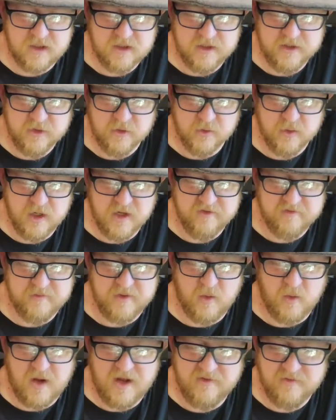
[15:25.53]
little rough.
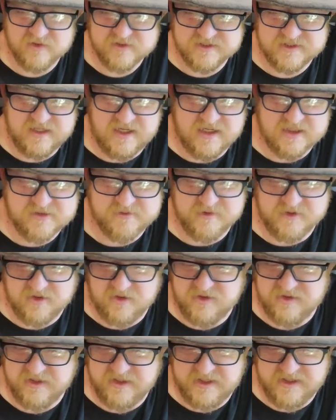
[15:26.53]
My wife was in the
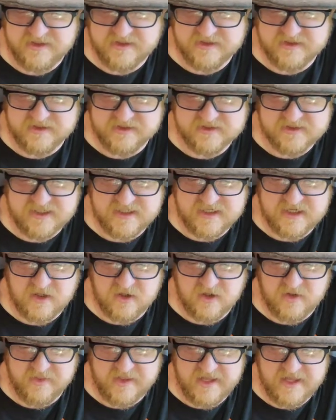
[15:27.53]
hospital and I had to take
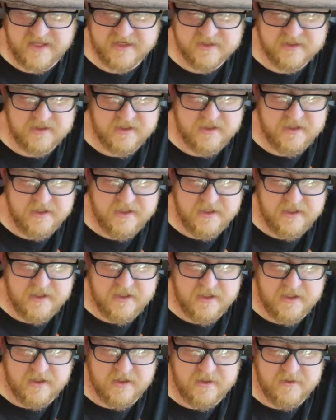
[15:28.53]
care of that.
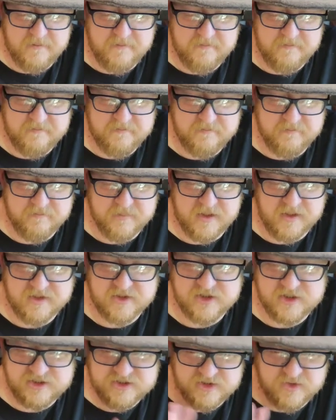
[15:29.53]
Um, but
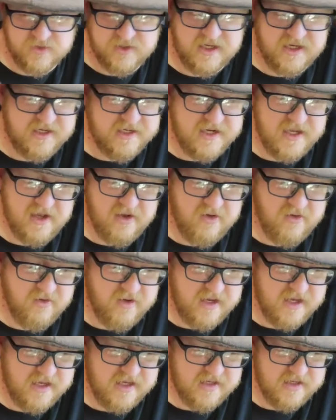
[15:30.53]
she's okay now
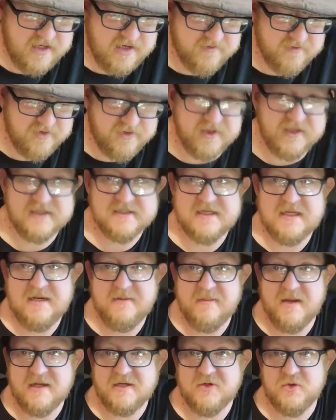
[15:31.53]
and everything is
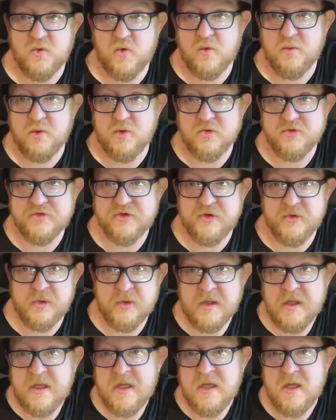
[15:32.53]
getting back to normal. So
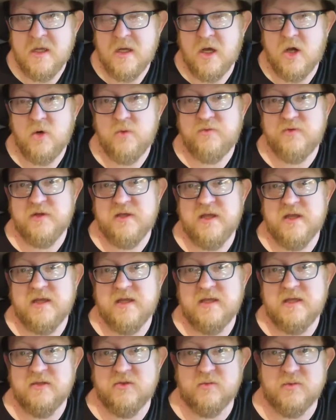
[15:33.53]
hopefully I
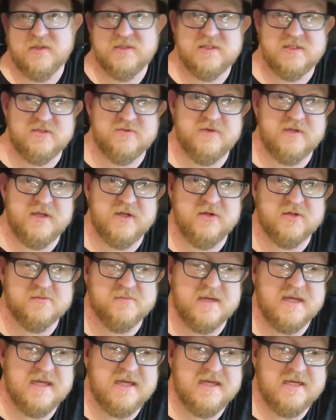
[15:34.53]
can get the rest of these videos
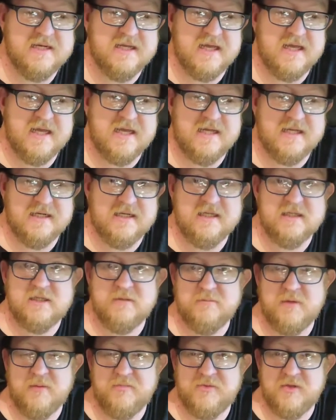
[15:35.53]
made and get
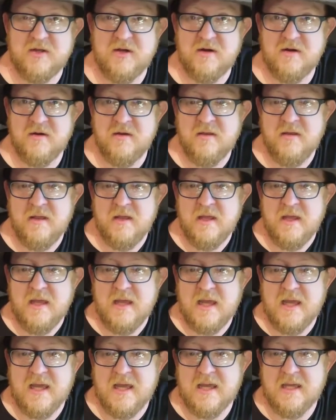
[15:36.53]
them up there.
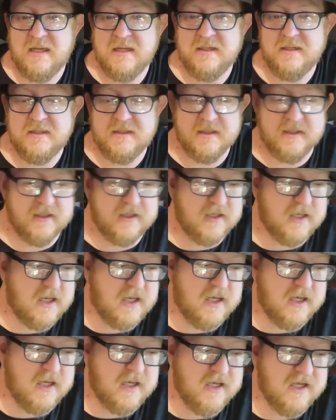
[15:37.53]
And
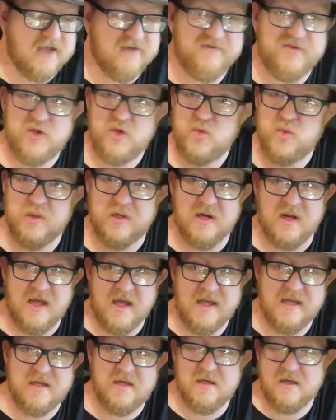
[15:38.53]
uh, if you would
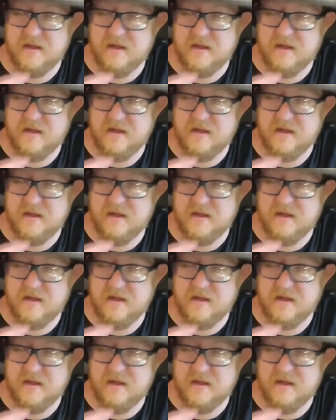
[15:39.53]
like